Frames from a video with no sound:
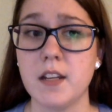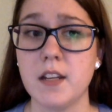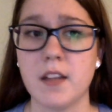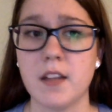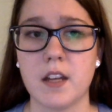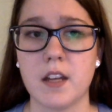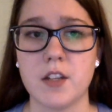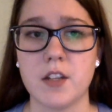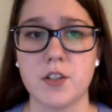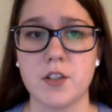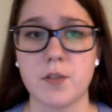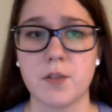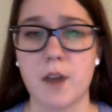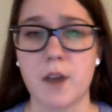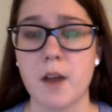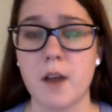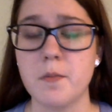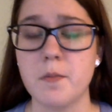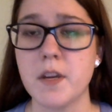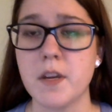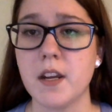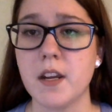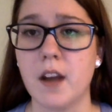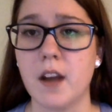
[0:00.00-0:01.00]
that is around
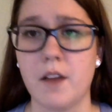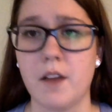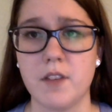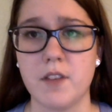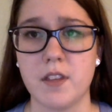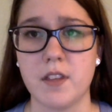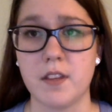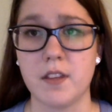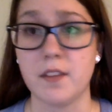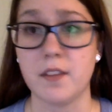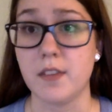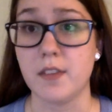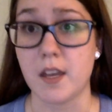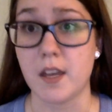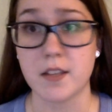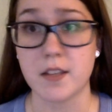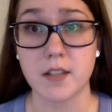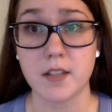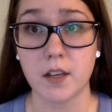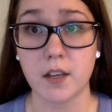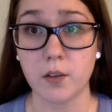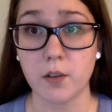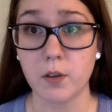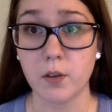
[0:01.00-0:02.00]
me and everything they
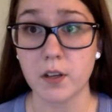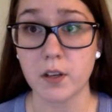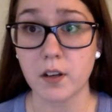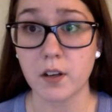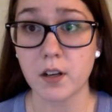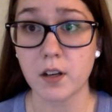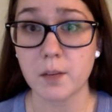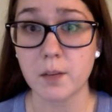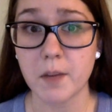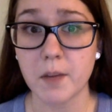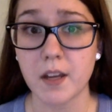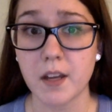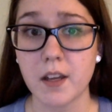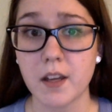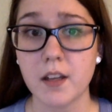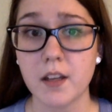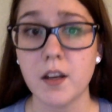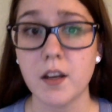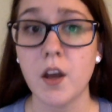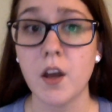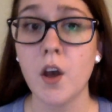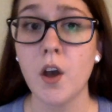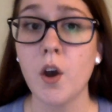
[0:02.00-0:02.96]
say going on in my head?